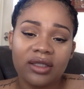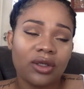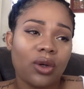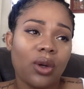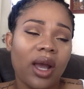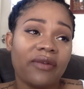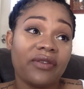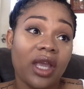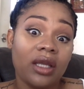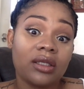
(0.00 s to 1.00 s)
So
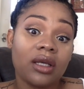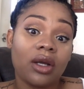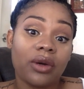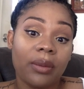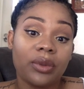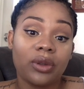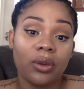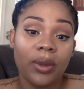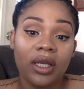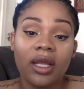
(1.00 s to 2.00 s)
I've gained a crap load
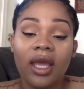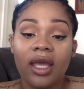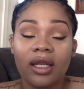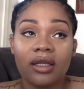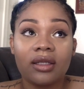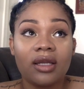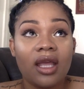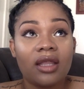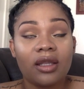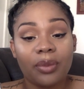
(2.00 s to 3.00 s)
of weight, and
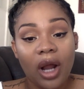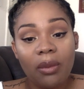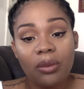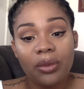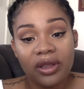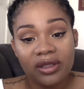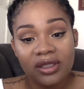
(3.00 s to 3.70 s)
the problem with